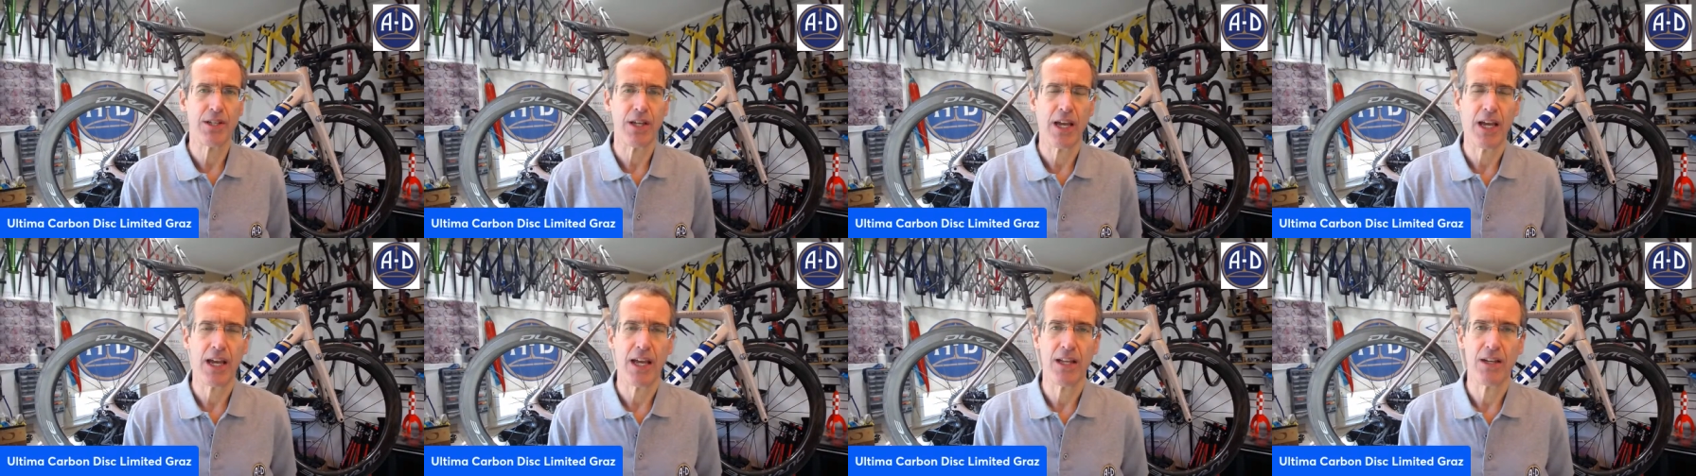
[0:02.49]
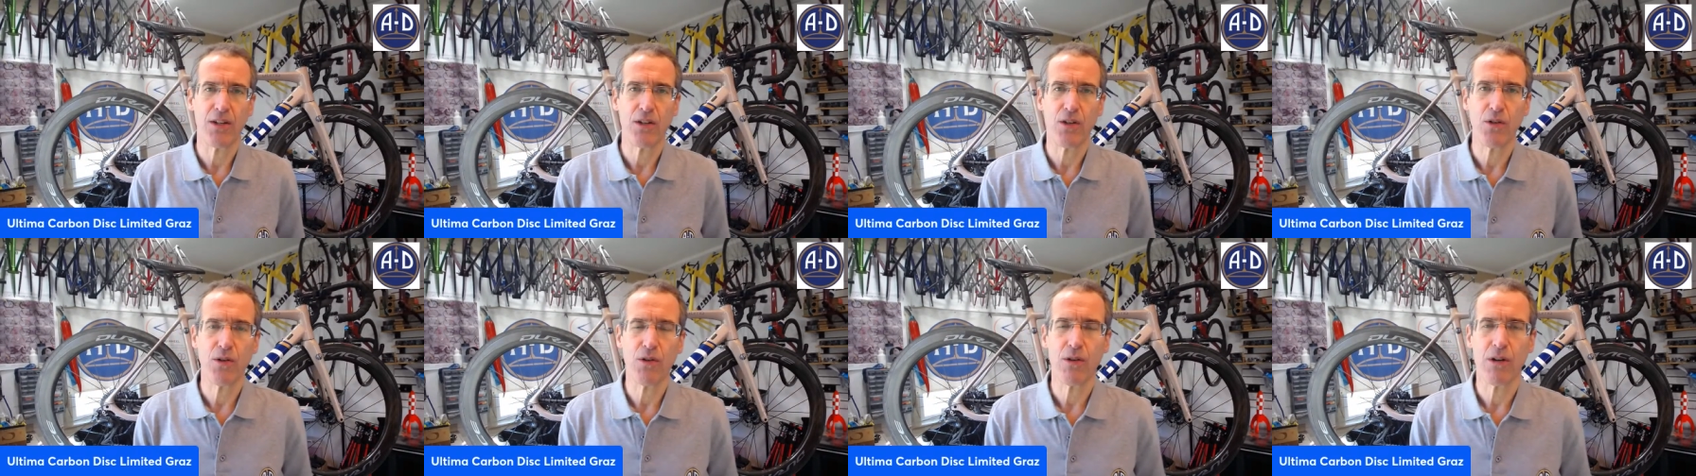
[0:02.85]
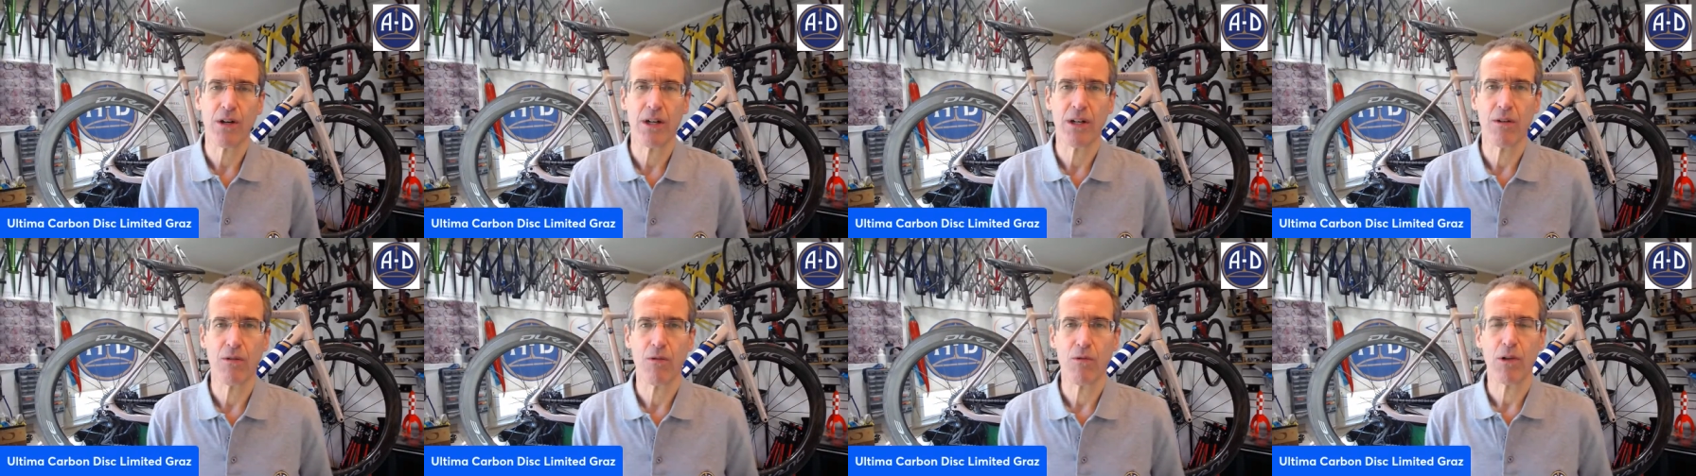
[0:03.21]
and you
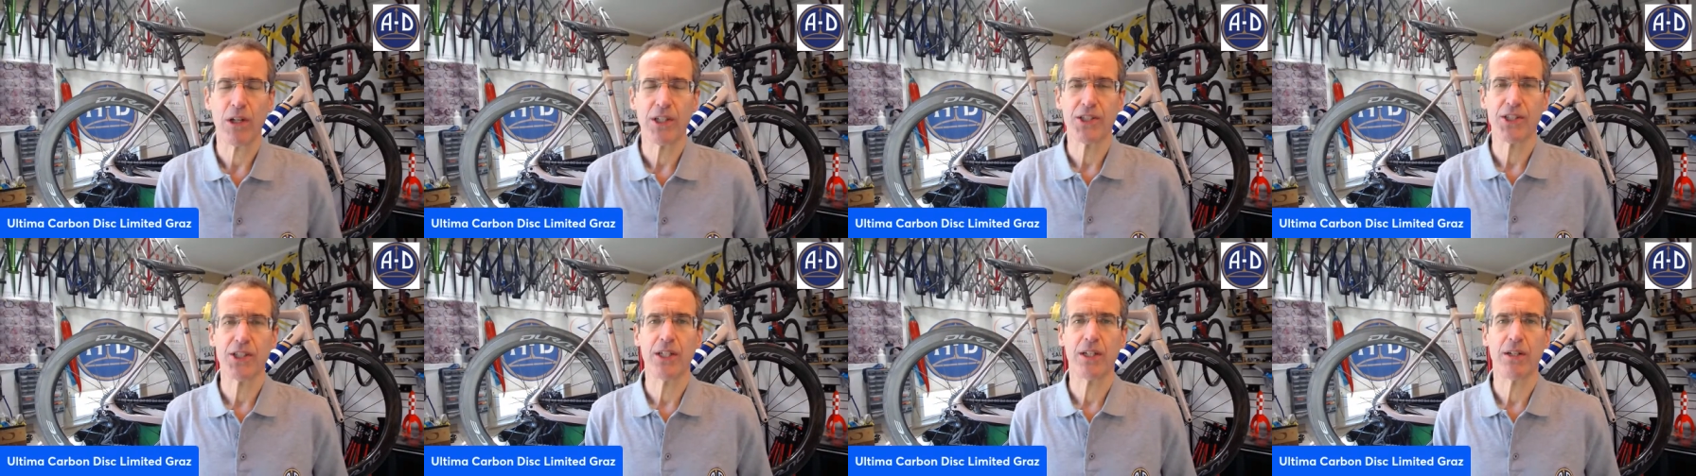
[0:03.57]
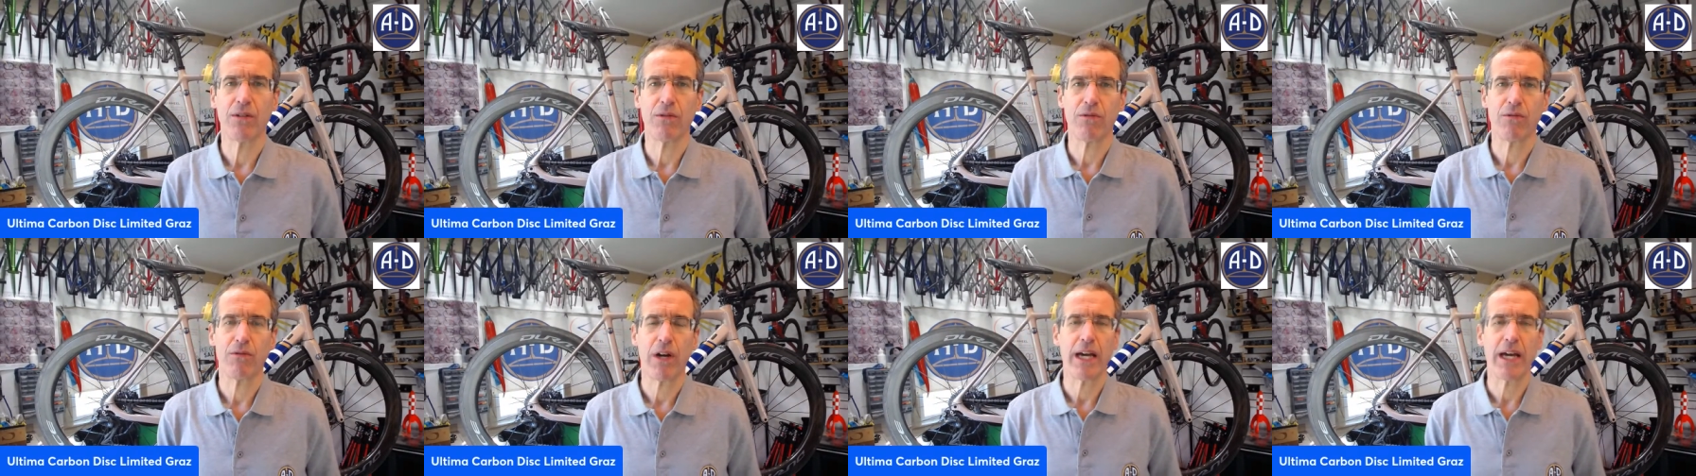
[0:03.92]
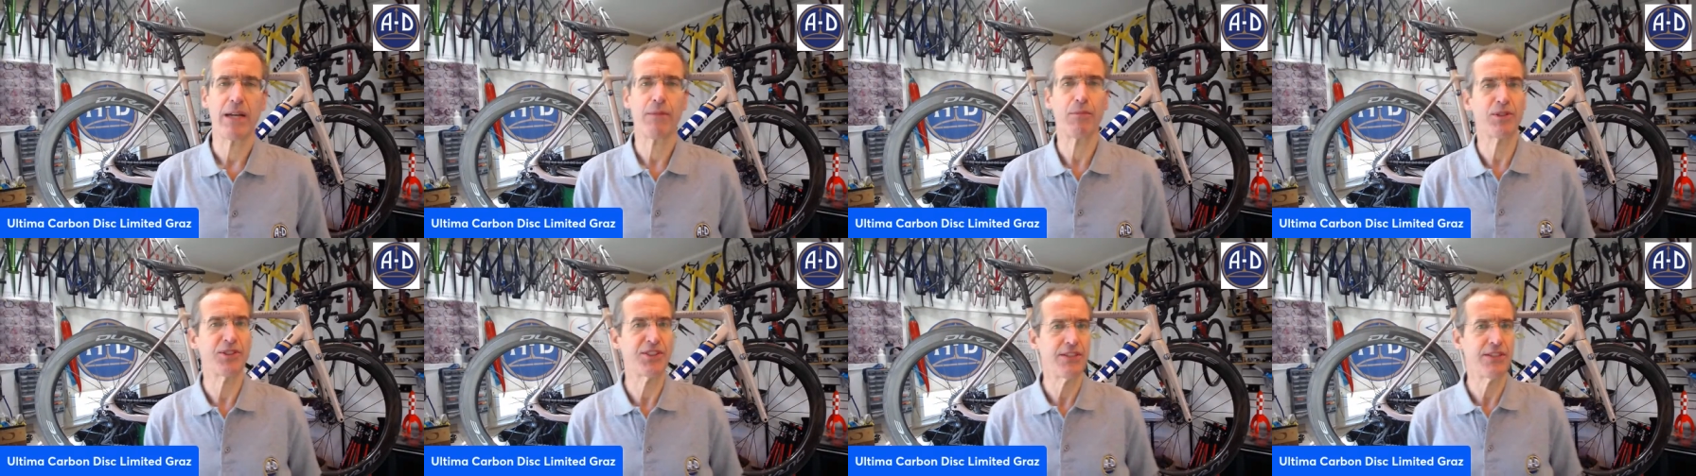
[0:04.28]
are watching Rideable